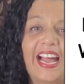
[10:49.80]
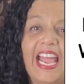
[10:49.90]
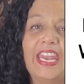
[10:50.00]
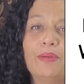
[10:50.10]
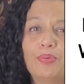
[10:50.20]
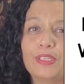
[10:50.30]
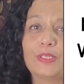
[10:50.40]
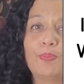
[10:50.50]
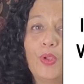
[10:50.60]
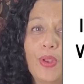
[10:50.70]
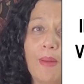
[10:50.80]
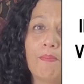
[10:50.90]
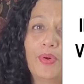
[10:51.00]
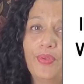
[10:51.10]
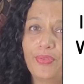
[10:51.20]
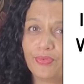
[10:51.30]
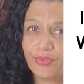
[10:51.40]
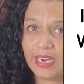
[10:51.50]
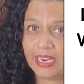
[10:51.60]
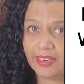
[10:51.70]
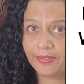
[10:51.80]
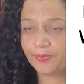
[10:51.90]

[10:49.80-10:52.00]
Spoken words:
Guiding principle number 3.